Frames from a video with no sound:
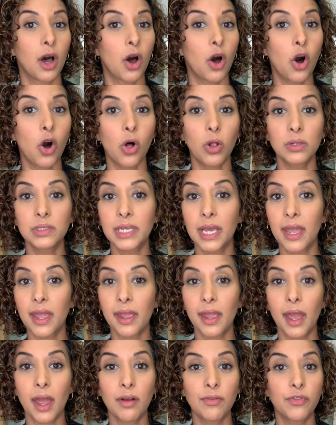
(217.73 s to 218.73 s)
all
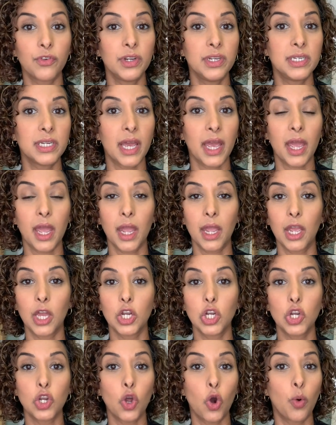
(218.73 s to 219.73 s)
day, every day,
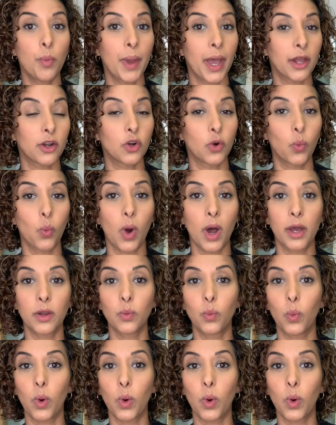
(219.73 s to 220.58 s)
no matter what,